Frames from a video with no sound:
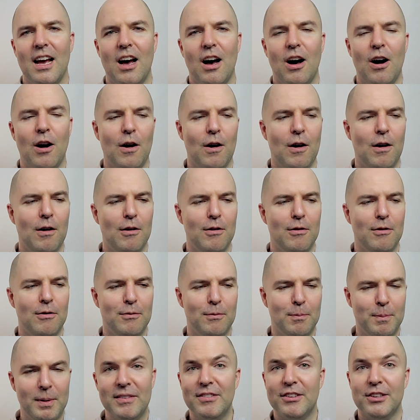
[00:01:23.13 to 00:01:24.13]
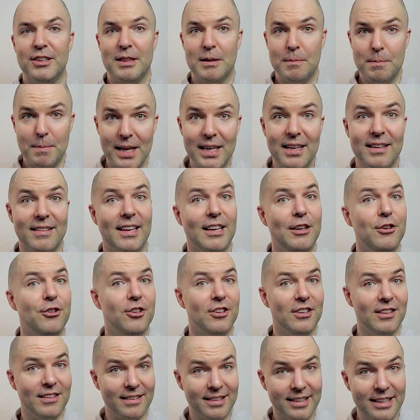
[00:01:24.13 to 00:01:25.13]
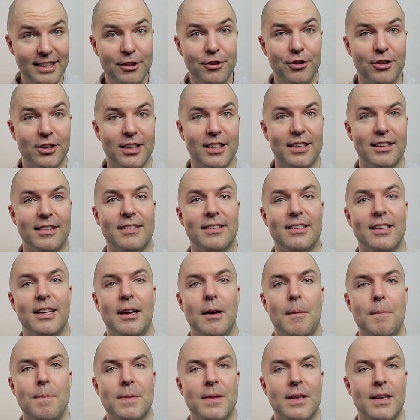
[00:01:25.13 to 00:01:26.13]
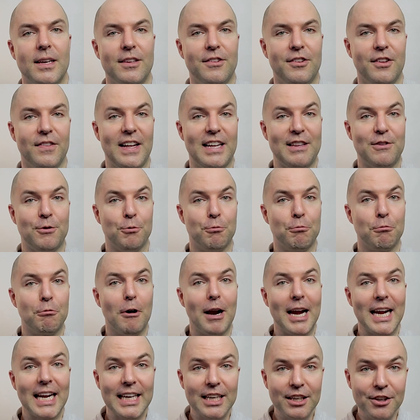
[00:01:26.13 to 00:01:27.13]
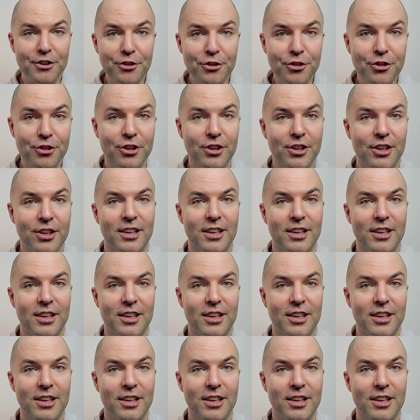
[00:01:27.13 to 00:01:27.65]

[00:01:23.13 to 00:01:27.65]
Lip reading: of basically the meditation teachings. And so that's range,